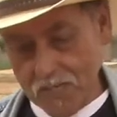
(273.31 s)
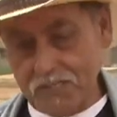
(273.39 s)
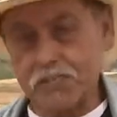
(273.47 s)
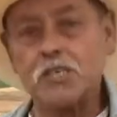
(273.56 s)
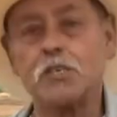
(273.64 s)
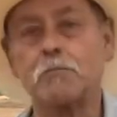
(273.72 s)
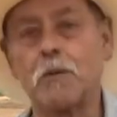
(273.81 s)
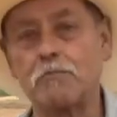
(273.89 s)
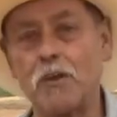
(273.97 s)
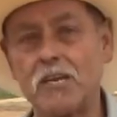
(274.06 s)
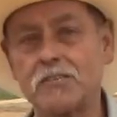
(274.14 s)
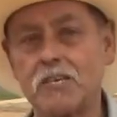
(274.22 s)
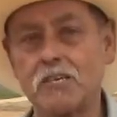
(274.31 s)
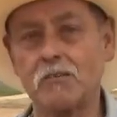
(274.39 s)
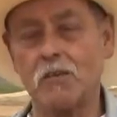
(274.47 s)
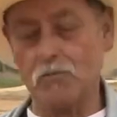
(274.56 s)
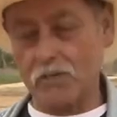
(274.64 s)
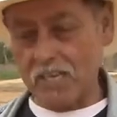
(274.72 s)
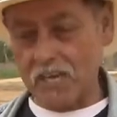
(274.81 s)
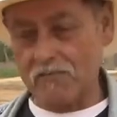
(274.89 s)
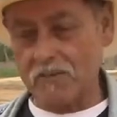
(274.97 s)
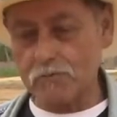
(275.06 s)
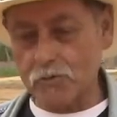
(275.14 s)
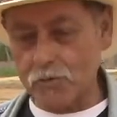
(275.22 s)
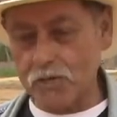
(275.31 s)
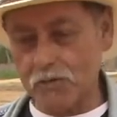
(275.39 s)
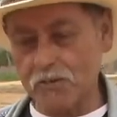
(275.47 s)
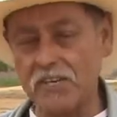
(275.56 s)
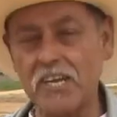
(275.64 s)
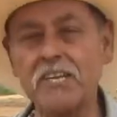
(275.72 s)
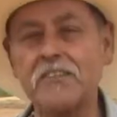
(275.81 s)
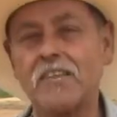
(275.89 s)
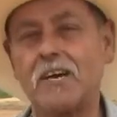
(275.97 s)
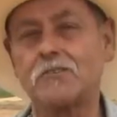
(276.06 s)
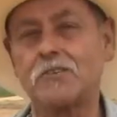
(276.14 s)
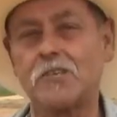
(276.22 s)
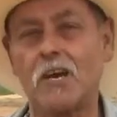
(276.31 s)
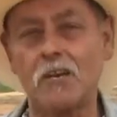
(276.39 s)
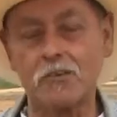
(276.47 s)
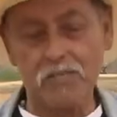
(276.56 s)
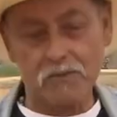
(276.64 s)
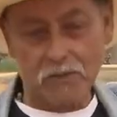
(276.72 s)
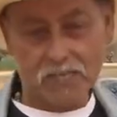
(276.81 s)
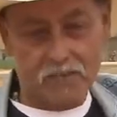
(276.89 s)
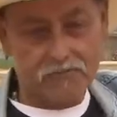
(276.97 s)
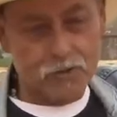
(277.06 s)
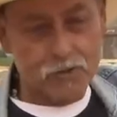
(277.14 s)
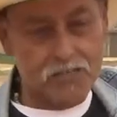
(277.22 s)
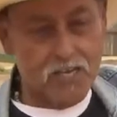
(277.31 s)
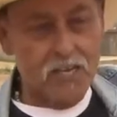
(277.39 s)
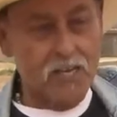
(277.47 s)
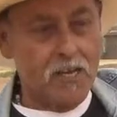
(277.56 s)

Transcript: Chispa project. we gave them $380,000 and bought the first